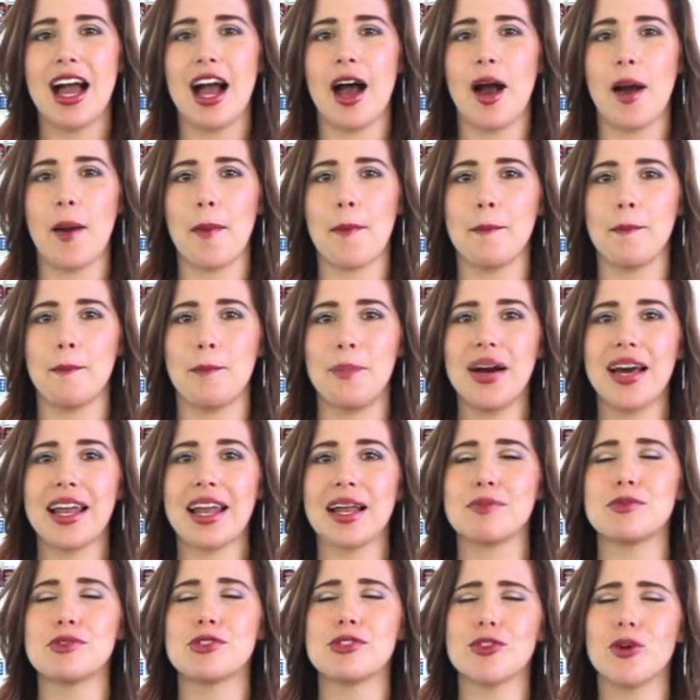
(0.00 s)
But
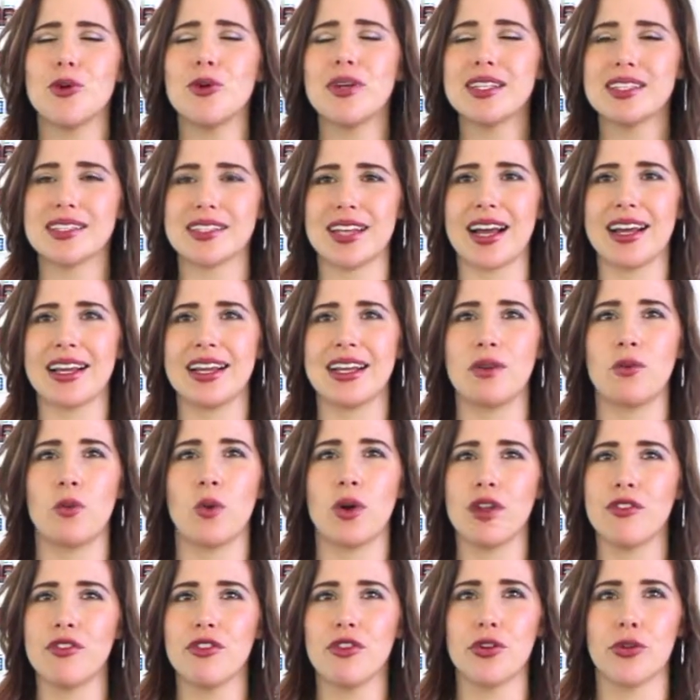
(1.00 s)
I'm so excited.
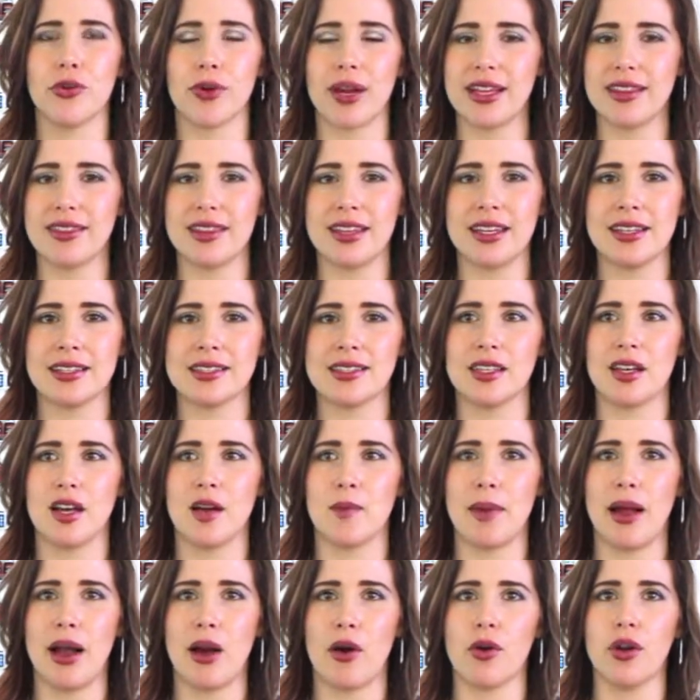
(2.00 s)
One of the great things
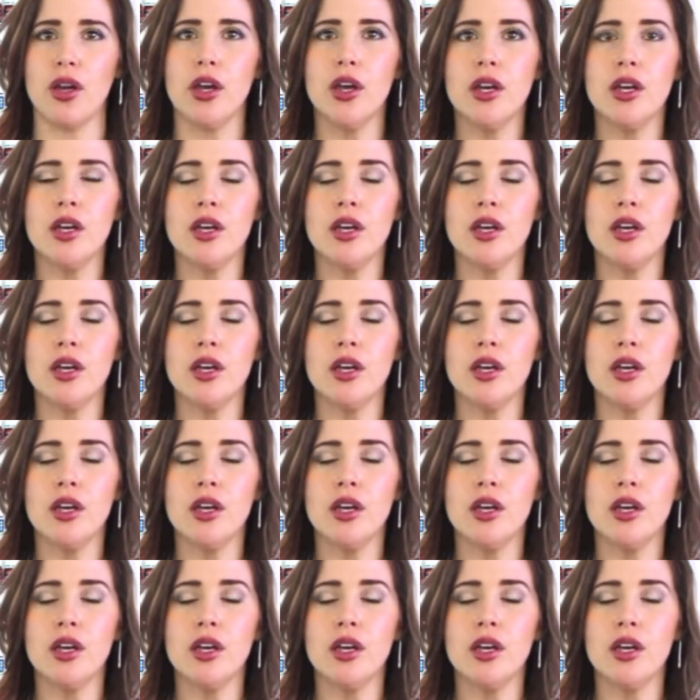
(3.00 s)
about